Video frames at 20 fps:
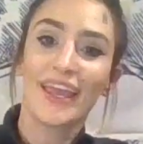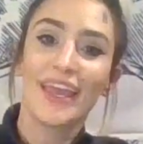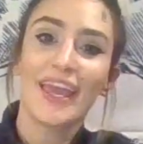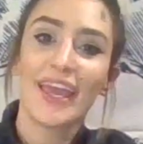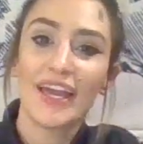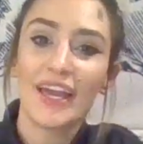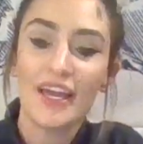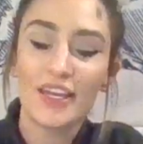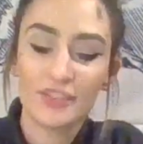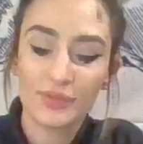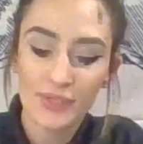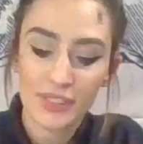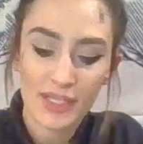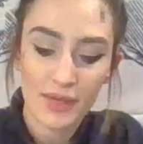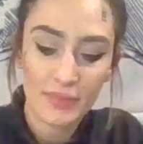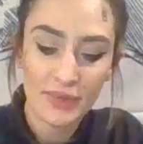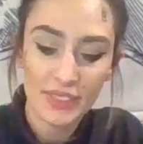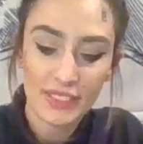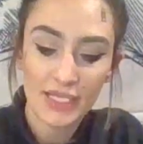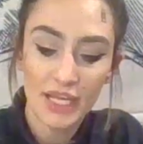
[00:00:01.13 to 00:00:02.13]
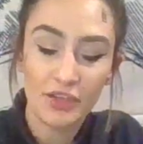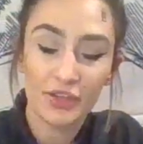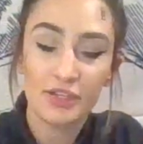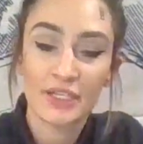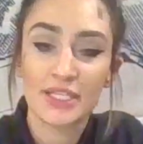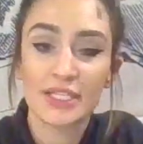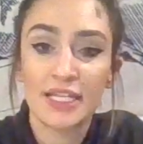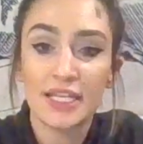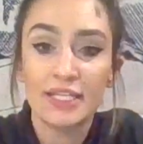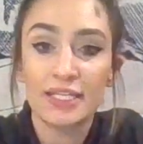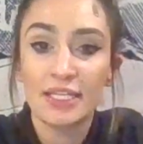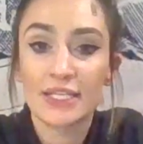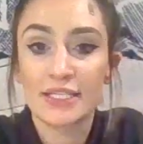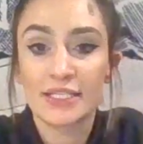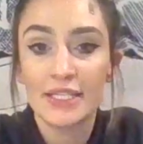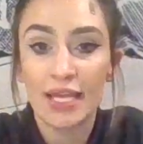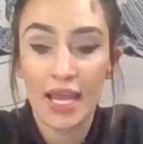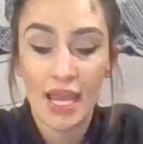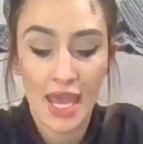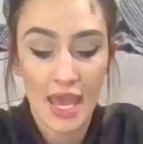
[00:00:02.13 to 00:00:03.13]
Hey guys, what's up? It's Tylor Desantis,
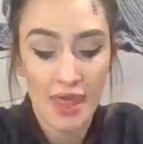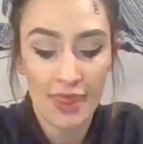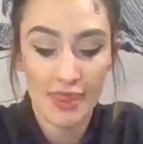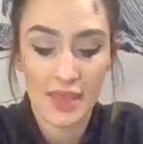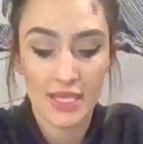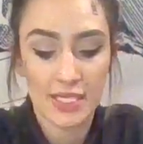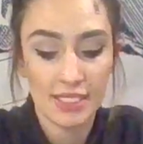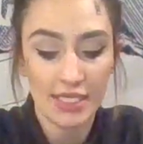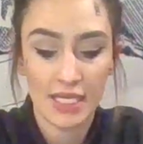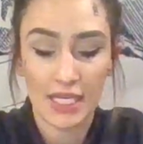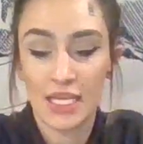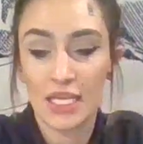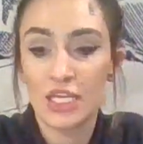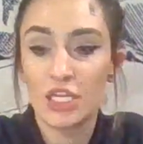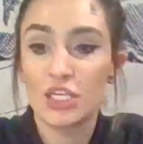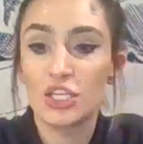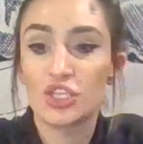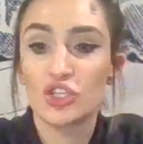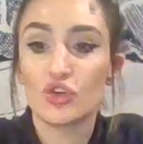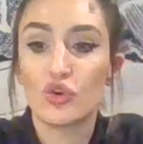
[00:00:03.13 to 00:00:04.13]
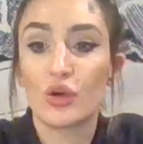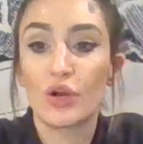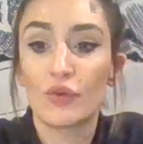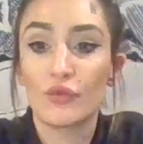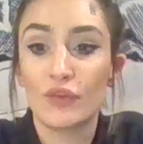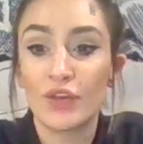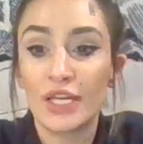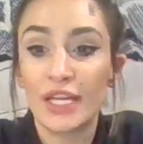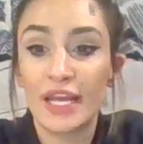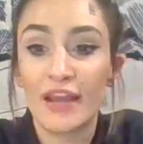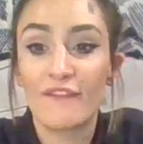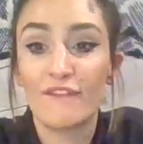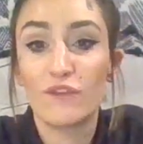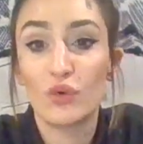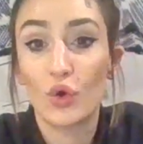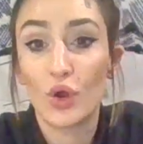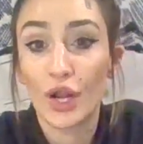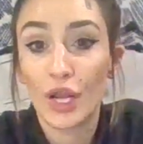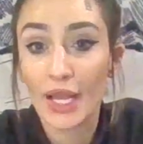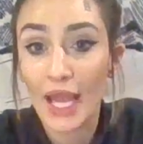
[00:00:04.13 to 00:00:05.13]
and this is your reading
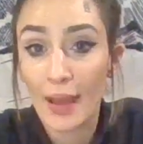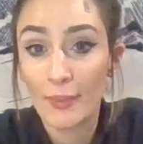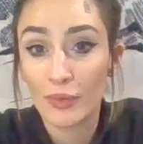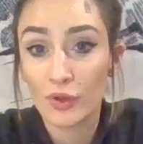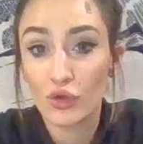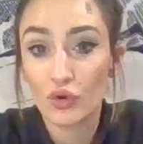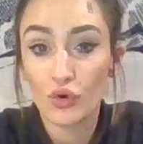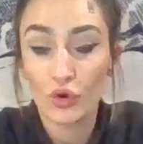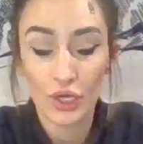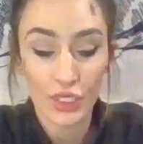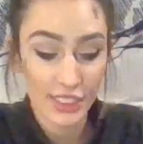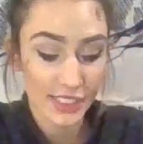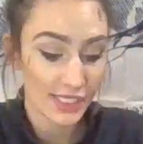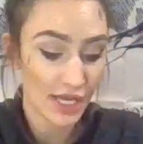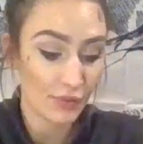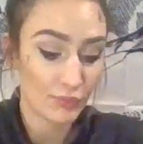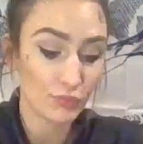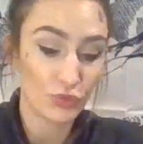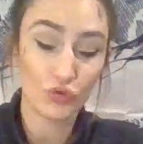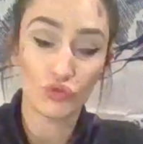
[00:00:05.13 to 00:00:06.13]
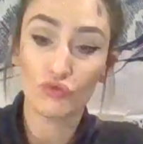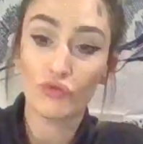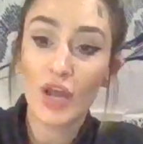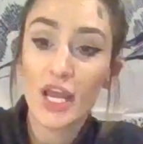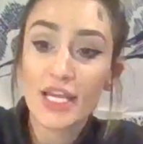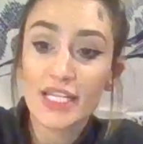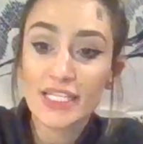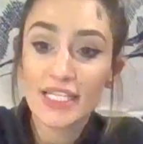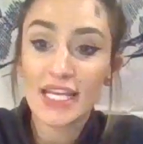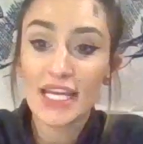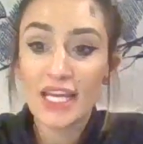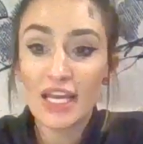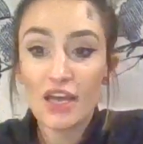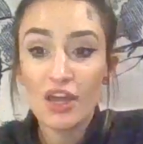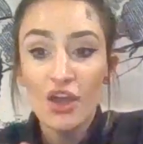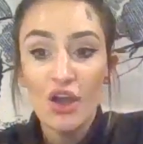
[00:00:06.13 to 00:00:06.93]
for Capricorn Sun, Moon, Rising